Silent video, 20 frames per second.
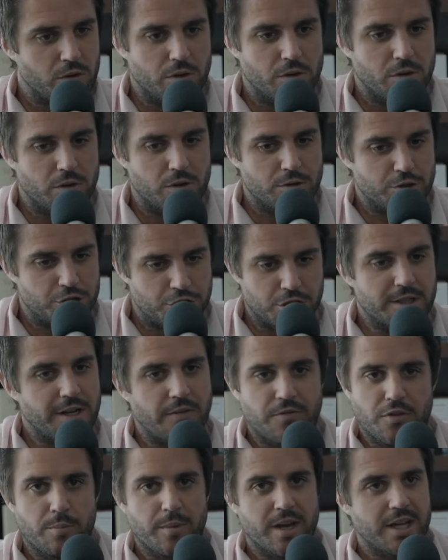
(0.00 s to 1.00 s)
you shouldn't
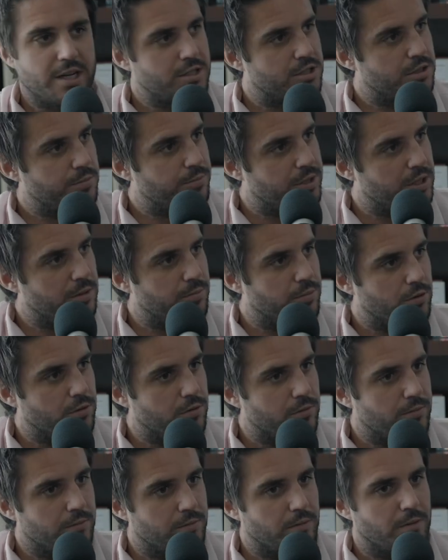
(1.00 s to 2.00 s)
have to manage the
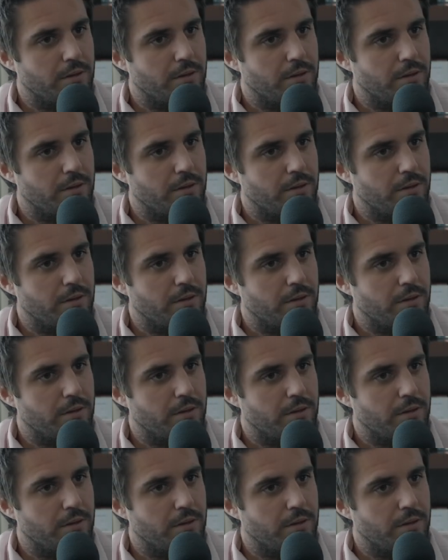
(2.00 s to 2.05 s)
people